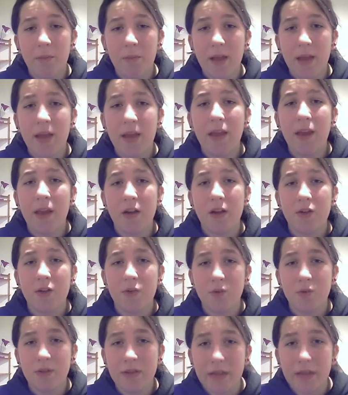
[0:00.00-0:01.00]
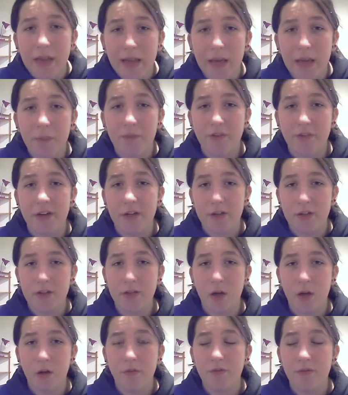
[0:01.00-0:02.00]
And make an actual name for
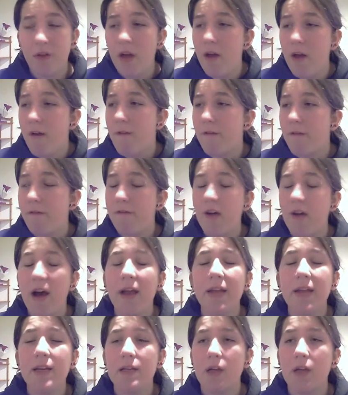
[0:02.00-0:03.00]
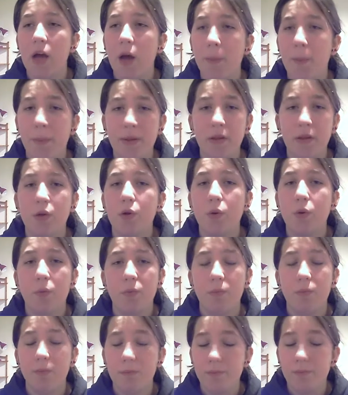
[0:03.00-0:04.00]
yourself. Find a
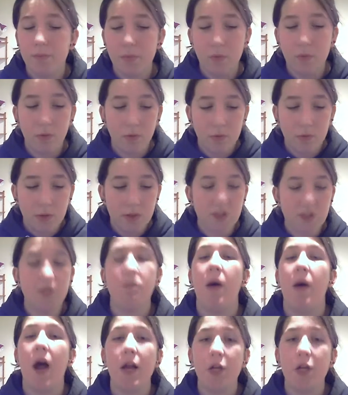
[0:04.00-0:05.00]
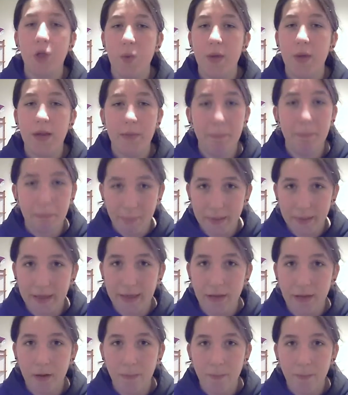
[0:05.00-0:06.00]
political spot you can
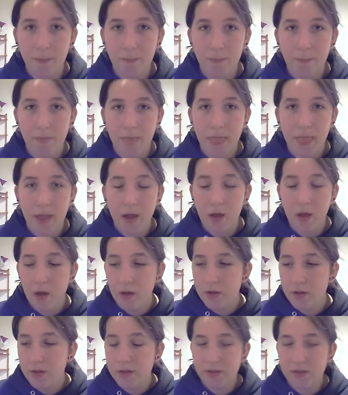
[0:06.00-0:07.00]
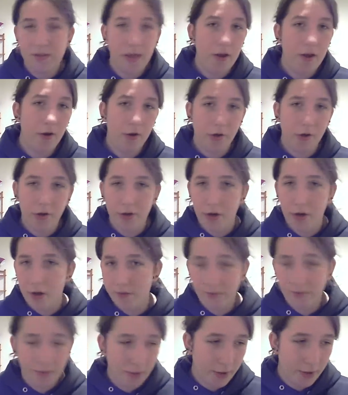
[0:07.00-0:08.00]
be. Senator,
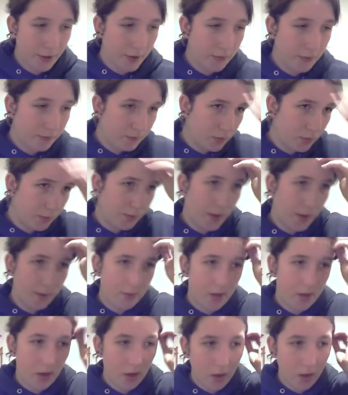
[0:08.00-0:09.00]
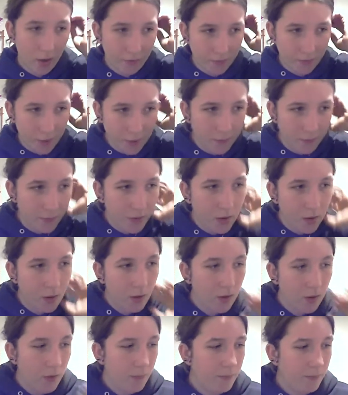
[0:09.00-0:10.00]
governor, well, probably not governor.
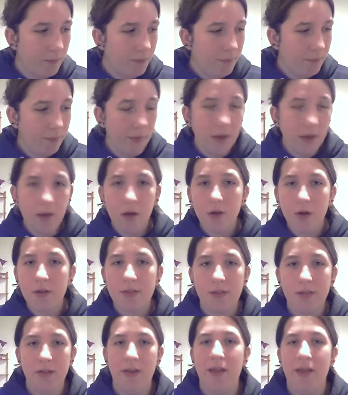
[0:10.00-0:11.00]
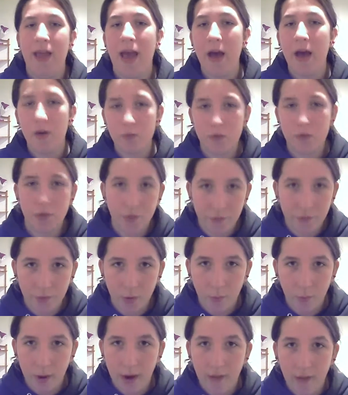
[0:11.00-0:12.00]
Be on a city council
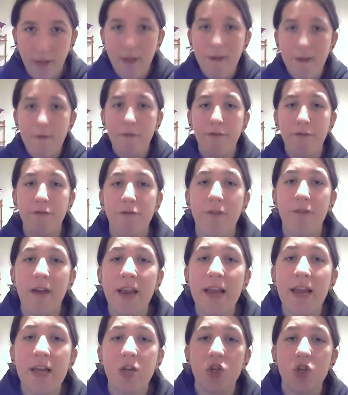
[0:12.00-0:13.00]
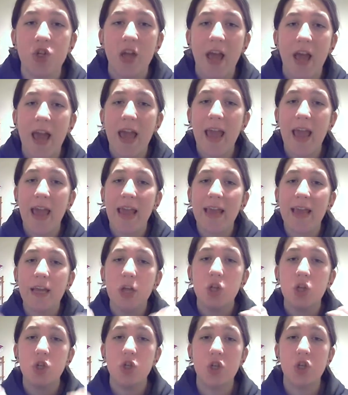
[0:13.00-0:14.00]
for a while. Finish
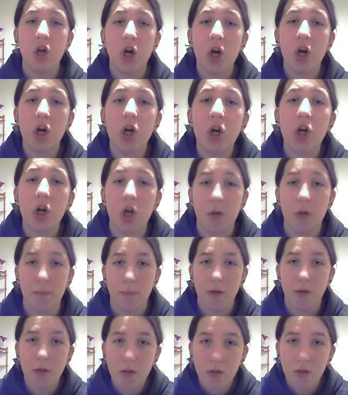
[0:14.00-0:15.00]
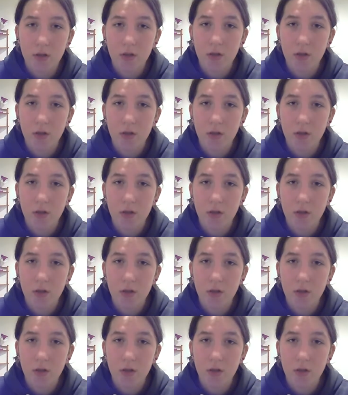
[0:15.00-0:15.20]
a term.